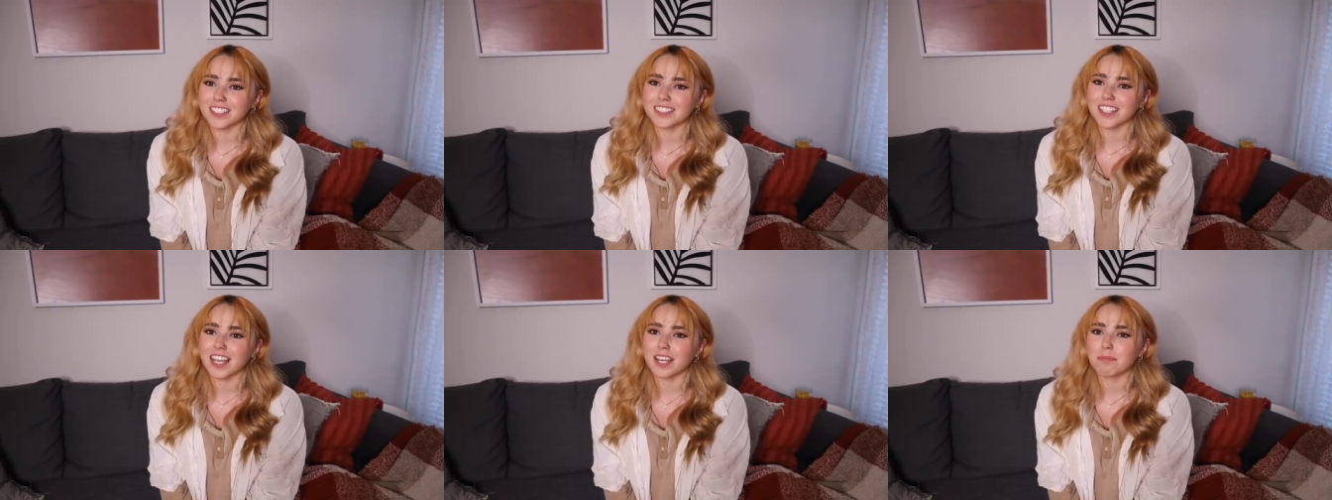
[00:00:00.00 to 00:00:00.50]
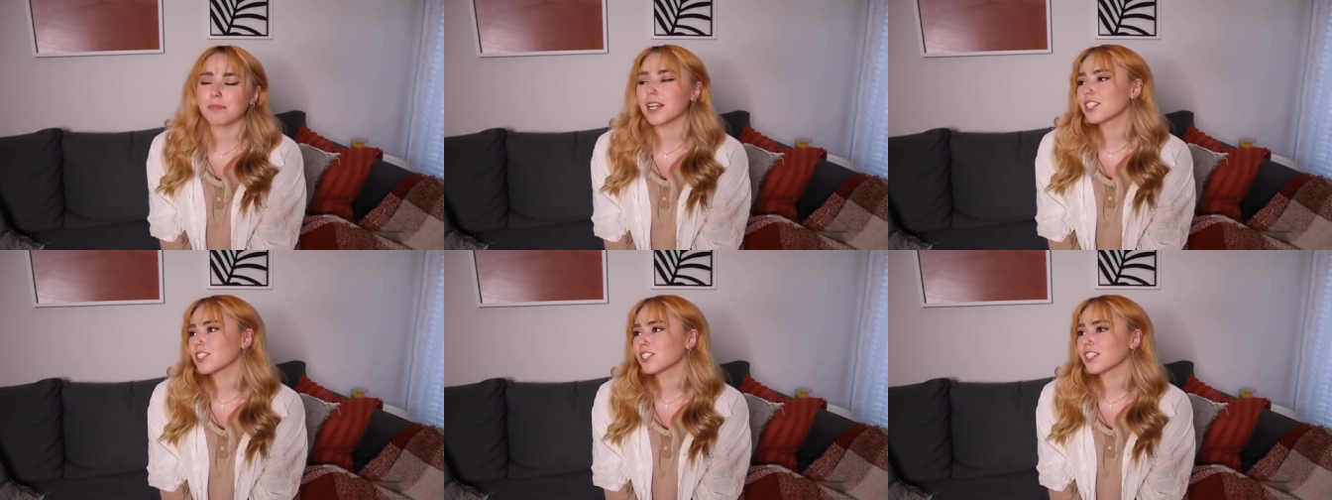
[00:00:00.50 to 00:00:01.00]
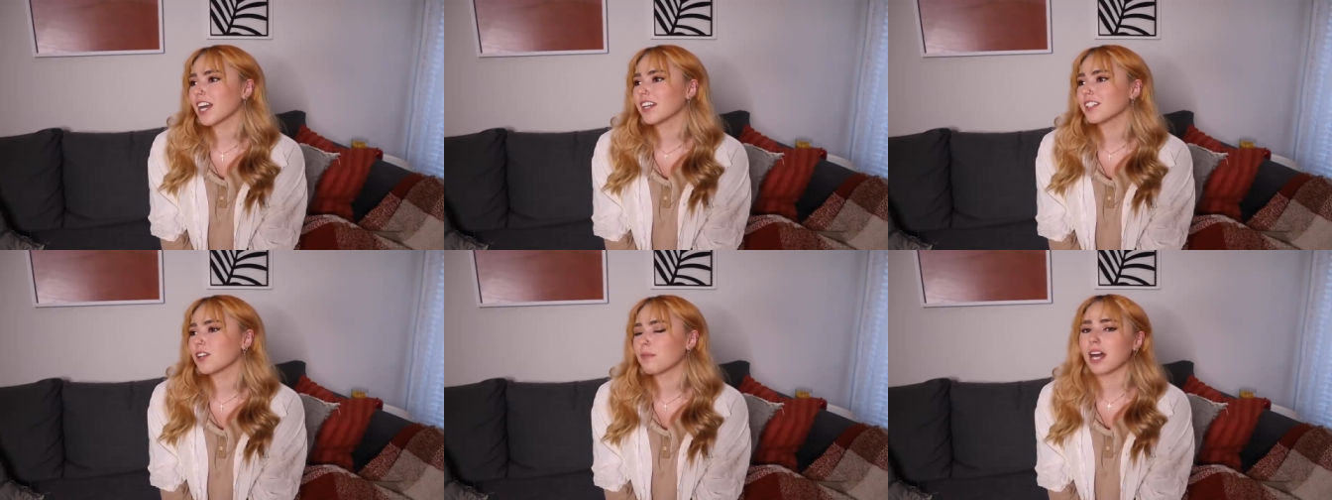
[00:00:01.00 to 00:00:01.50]
It's like make sure
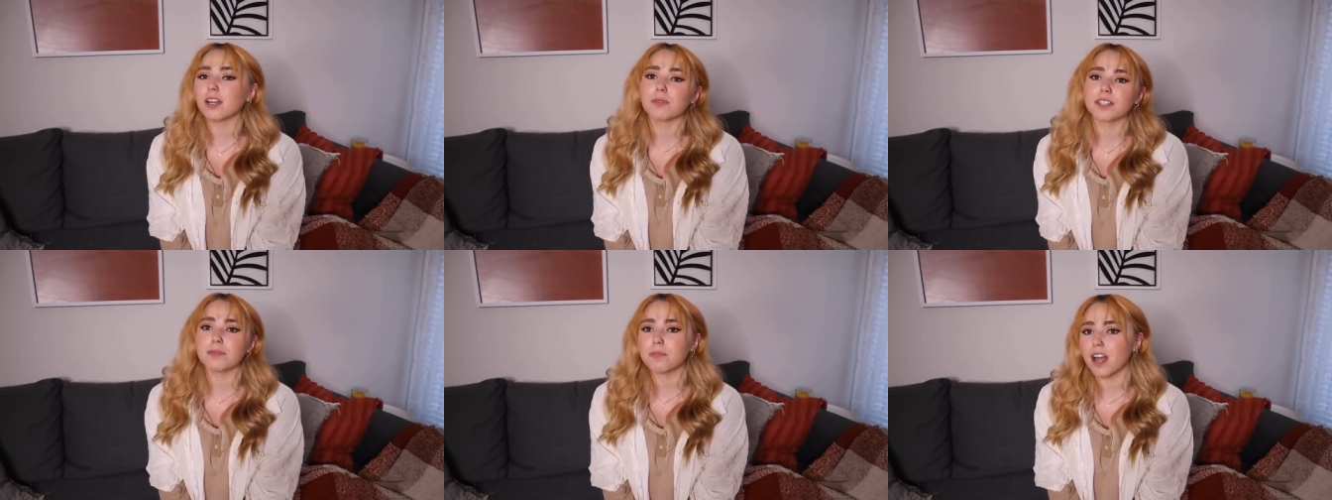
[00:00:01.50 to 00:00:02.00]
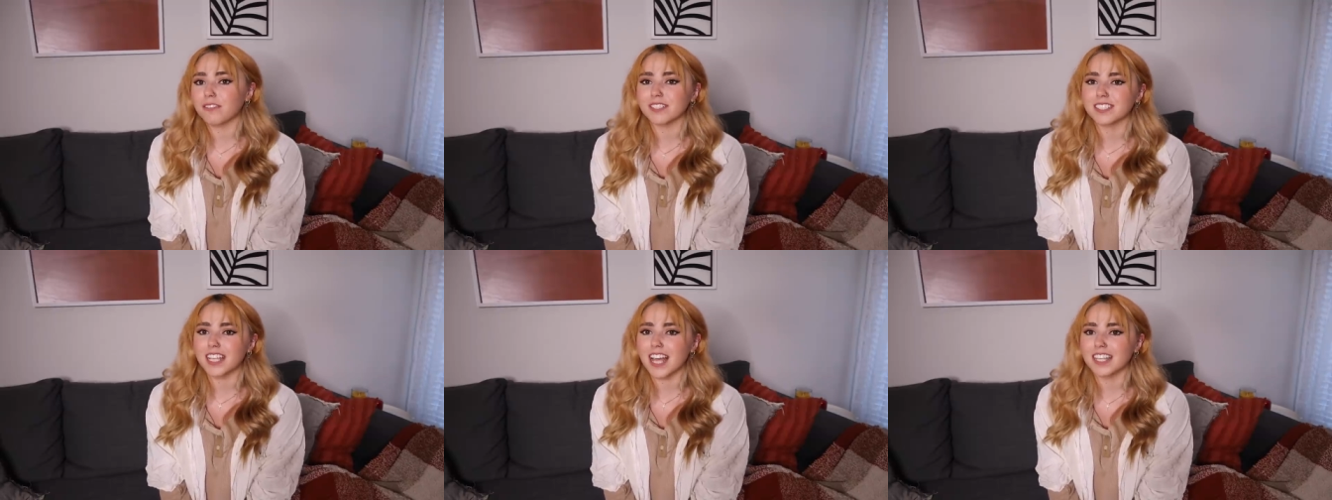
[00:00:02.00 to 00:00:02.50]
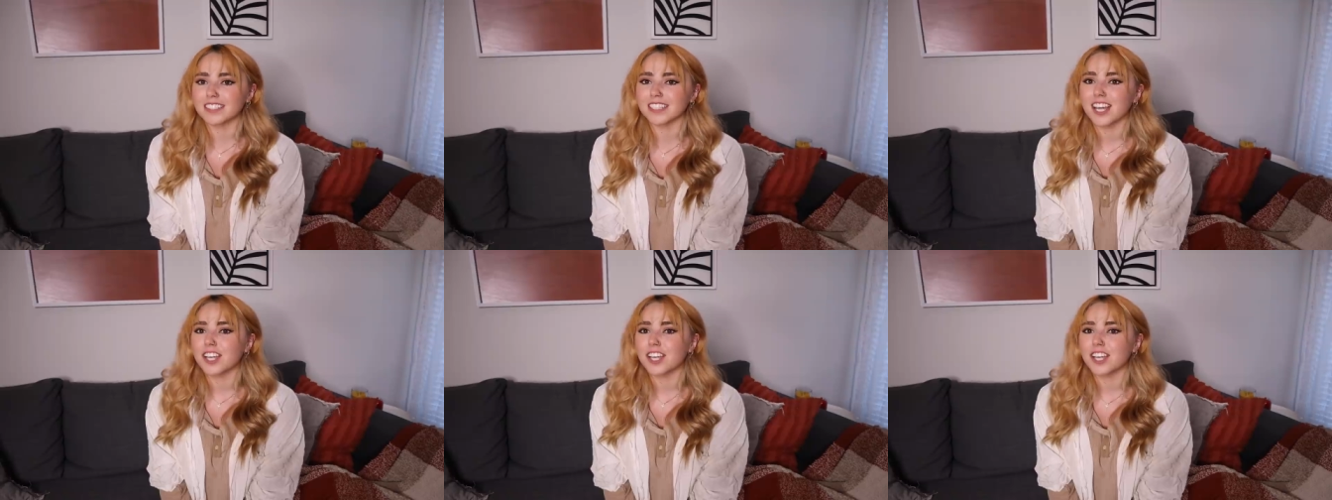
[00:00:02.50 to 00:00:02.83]
that no matter what the prophet says,